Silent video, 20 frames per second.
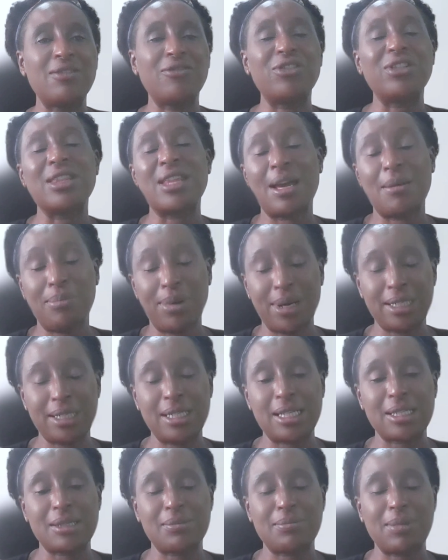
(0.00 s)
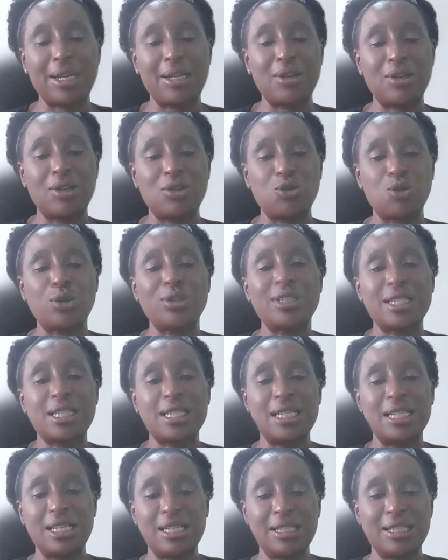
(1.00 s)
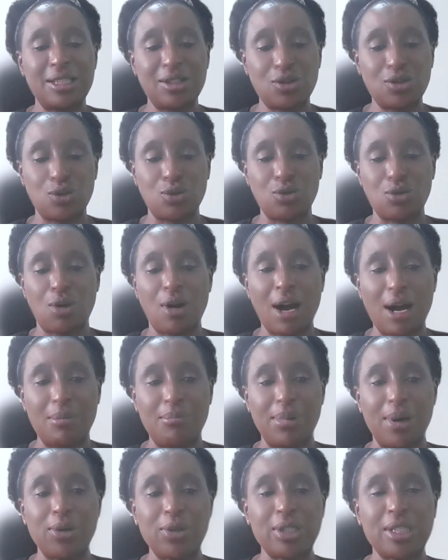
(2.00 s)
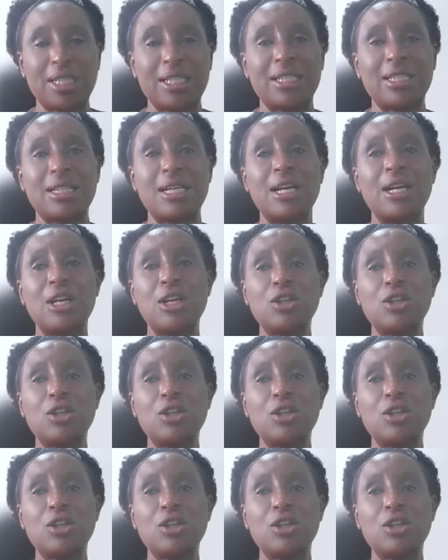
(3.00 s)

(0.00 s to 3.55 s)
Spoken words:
even their partners don't need to know about it.